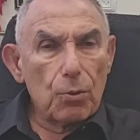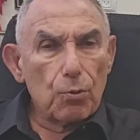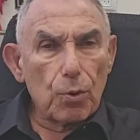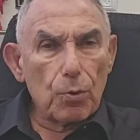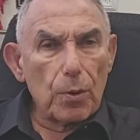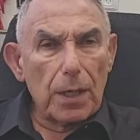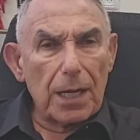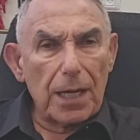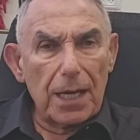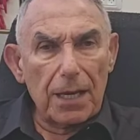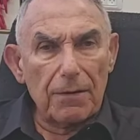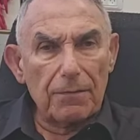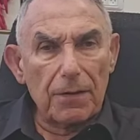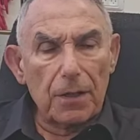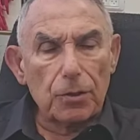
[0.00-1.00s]
We will
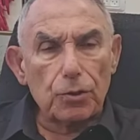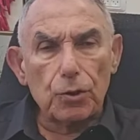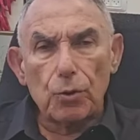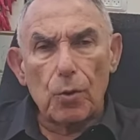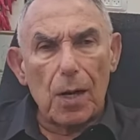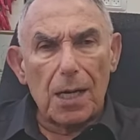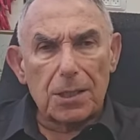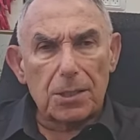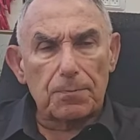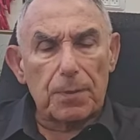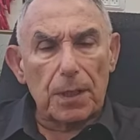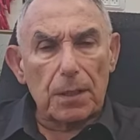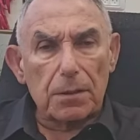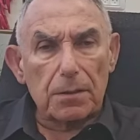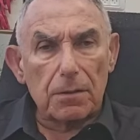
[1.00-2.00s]
have a new
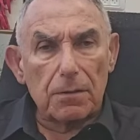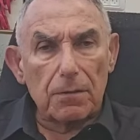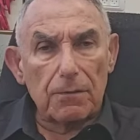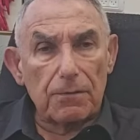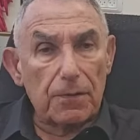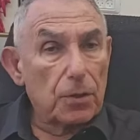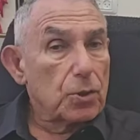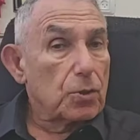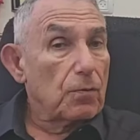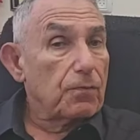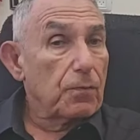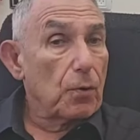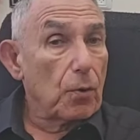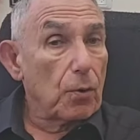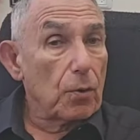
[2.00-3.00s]
aspect. First
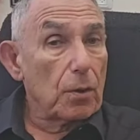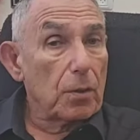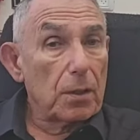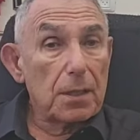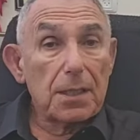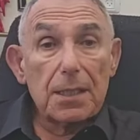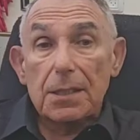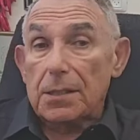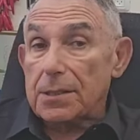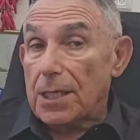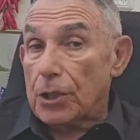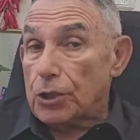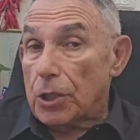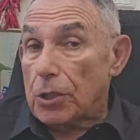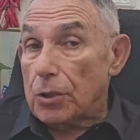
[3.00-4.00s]
of all,
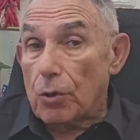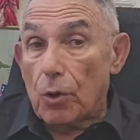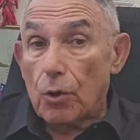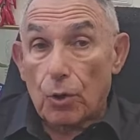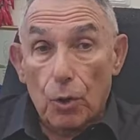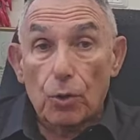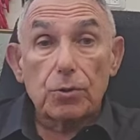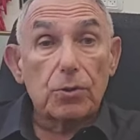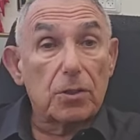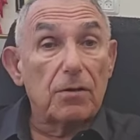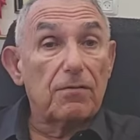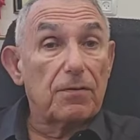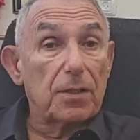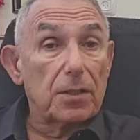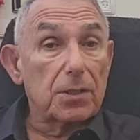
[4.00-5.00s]
session on
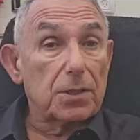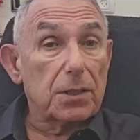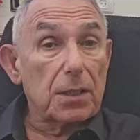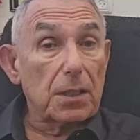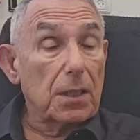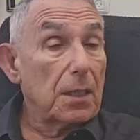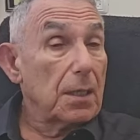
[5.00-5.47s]
controversy,